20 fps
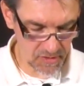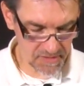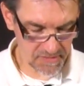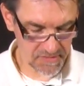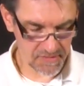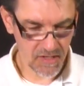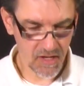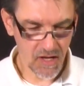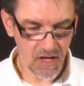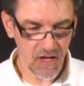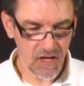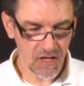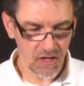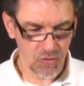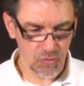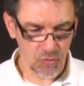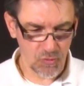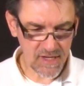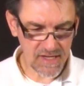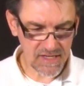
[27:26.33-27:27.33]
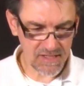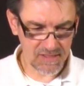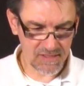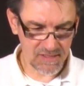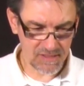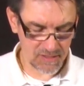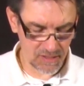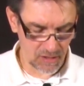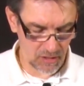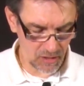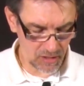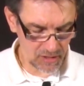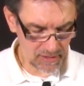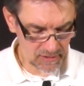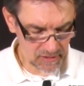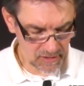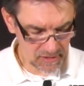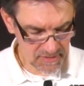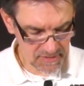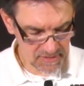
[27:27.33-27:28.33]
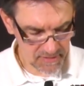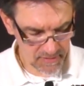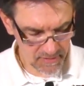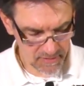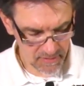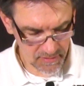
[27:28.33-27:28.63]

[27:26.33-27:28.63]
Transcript: is resoldered.